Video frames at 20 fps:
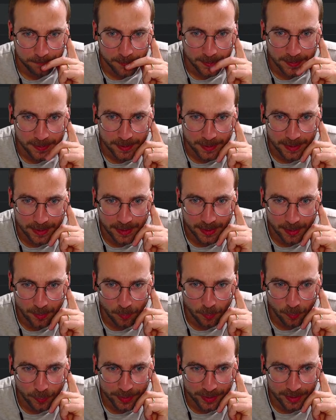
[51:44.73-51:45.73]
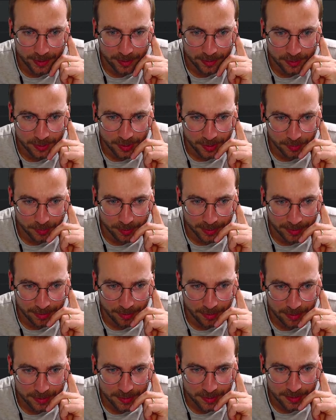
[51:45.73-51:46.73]
Here we generate
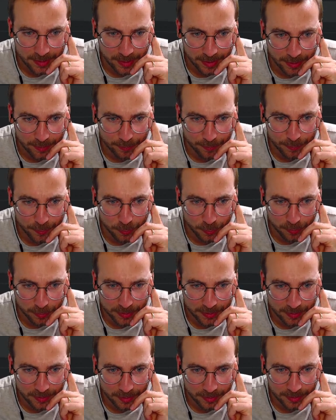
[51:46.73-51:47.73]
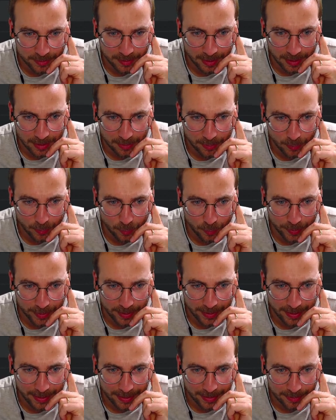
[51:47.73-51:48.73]
this. If tool is not null, we
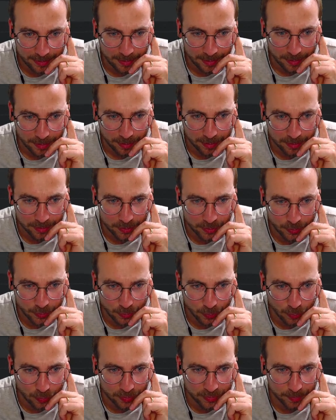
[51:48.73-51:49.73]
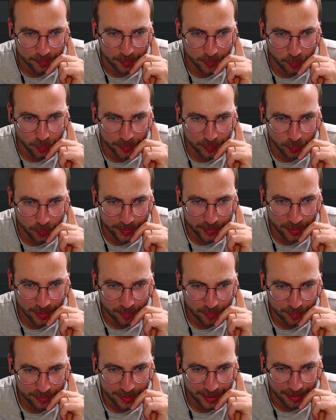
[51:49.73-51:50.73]
add the tools. But what we
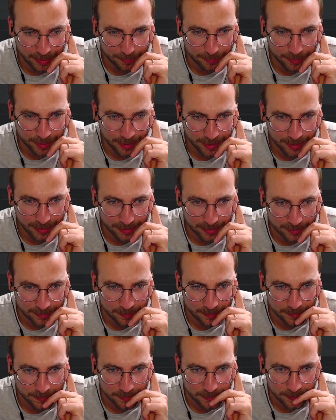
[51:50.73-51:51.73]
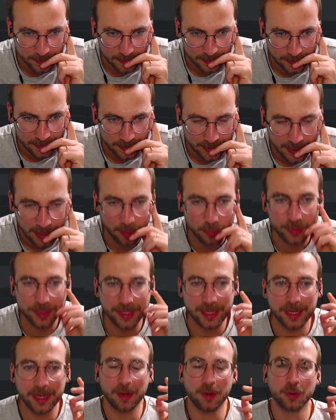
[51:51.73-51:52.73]
don't have here. Oh
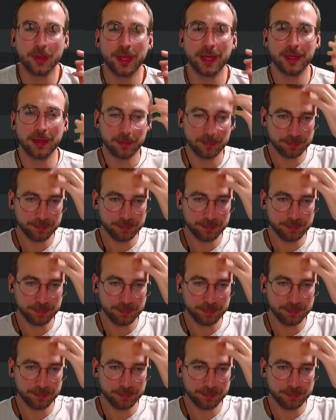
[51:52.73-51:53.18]
yeah, okay.